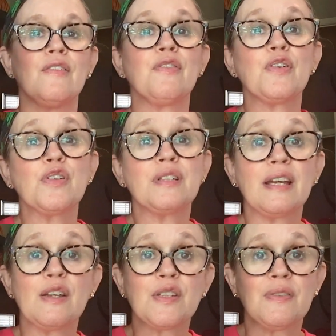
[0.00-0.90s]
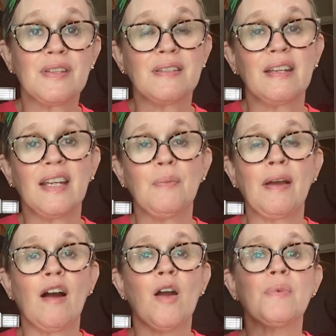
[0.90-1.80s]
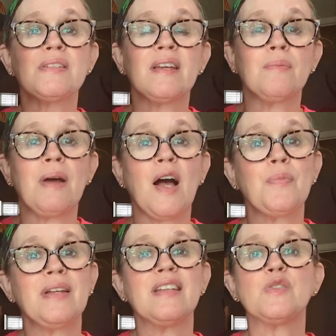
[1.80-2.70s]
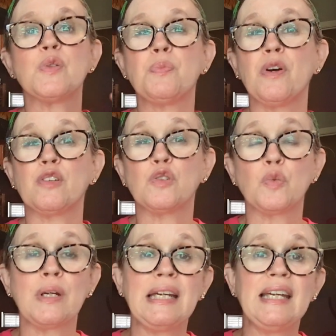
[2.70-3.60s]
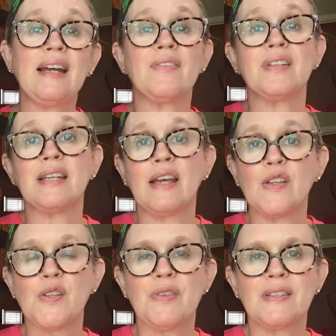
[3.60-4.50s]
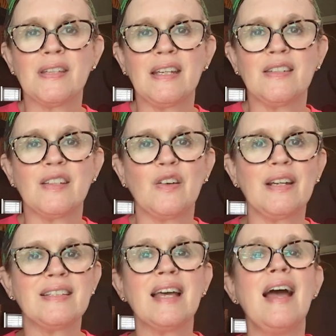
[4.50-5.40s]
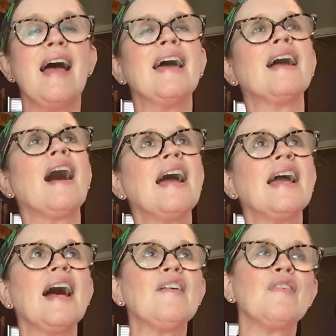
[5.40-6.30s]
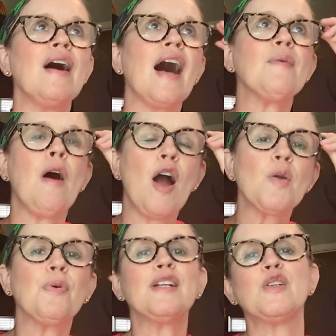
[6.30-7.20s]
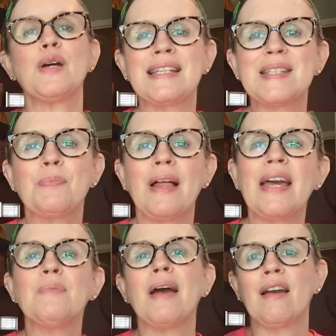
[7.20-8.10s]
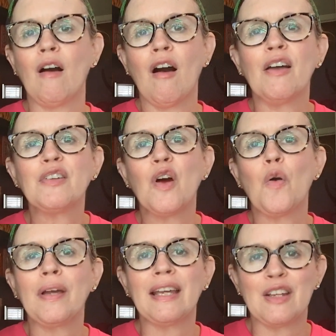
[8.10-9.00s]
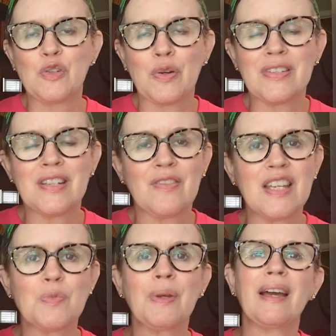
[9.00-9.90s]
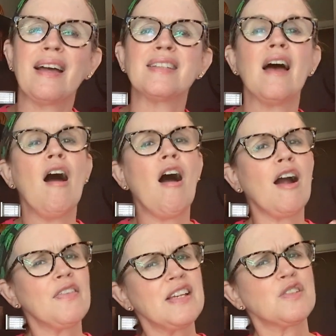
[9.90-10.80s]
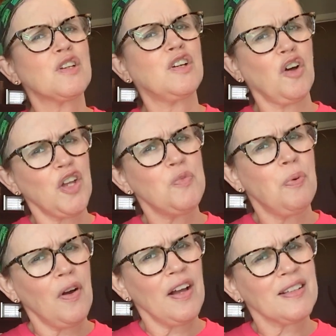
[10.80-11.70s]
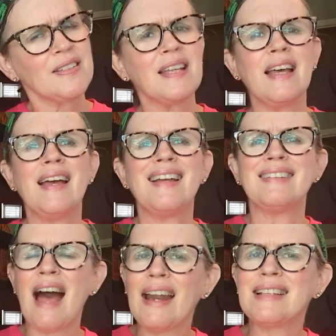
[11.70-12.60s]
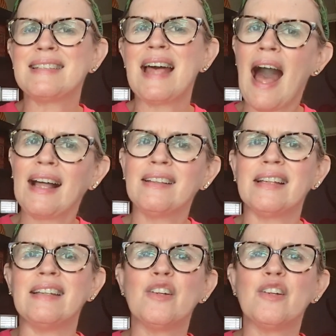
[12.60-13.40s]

Further Tales of the City by Armistead Maupin. This was book three of the Tales of the City series, and I have, I'm hard put to explain my ongoing interest in this because are these good books? Not exactly.